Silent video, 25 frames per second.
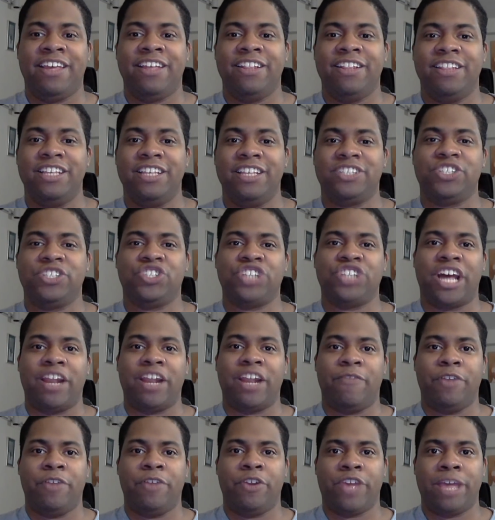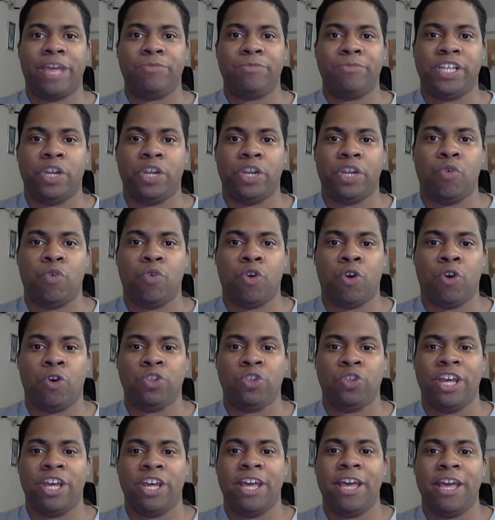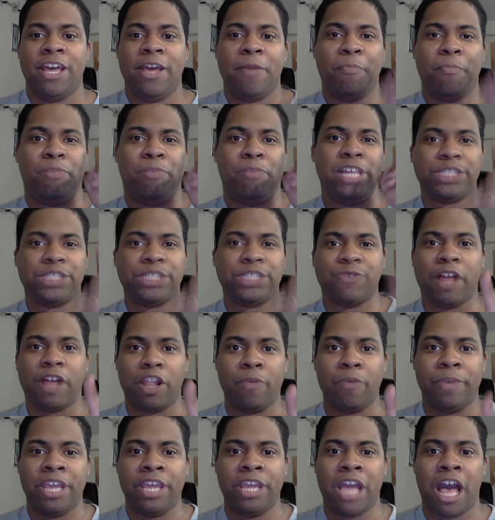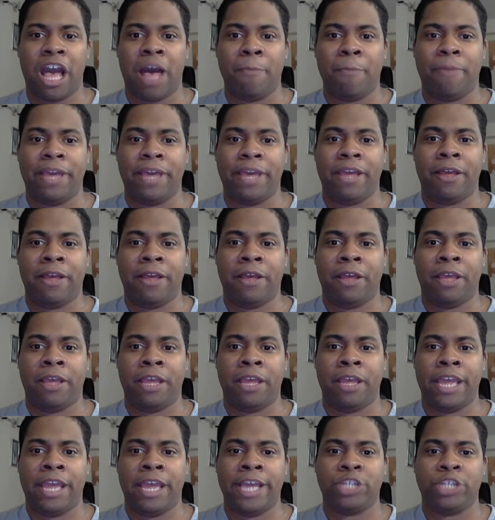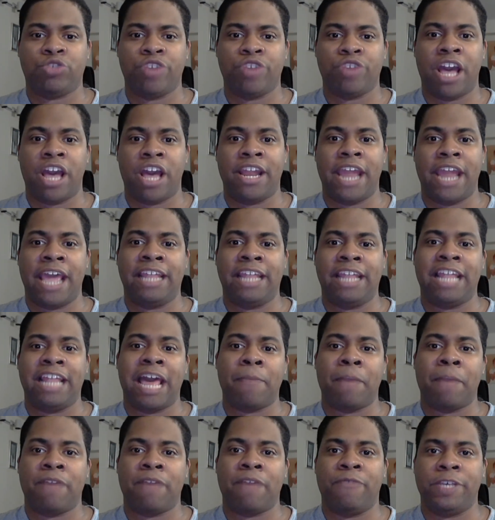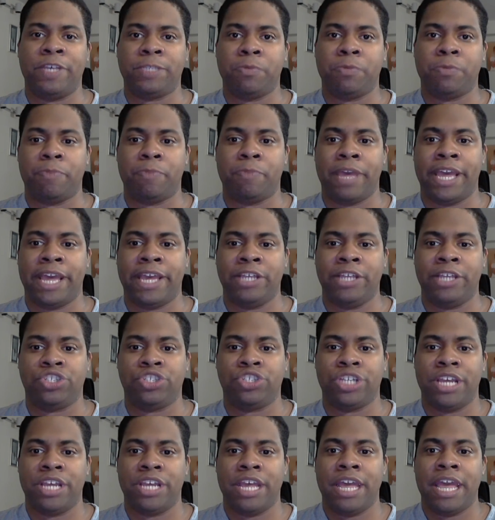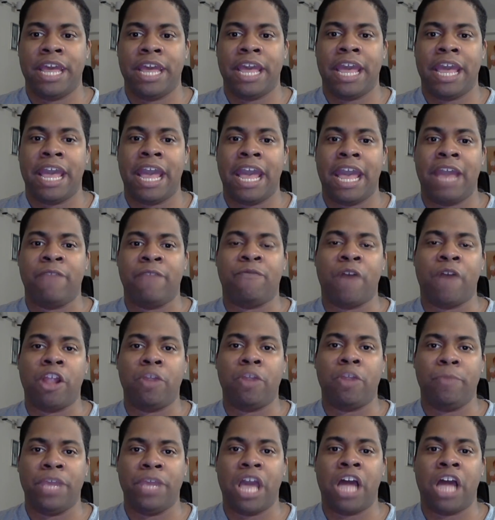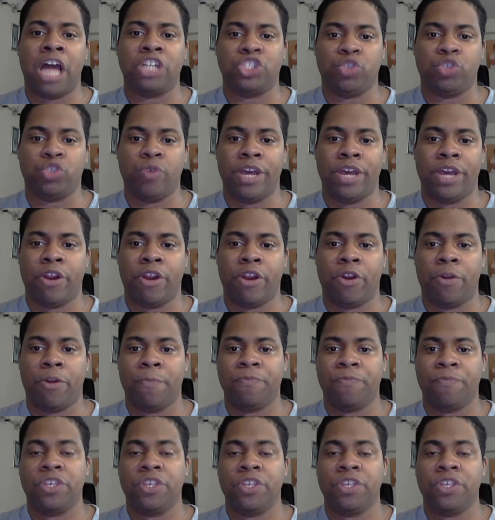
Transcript: This is John of Video Games in the World. Please follow me on Patreon and like my Facebook page and follow me on Twitter.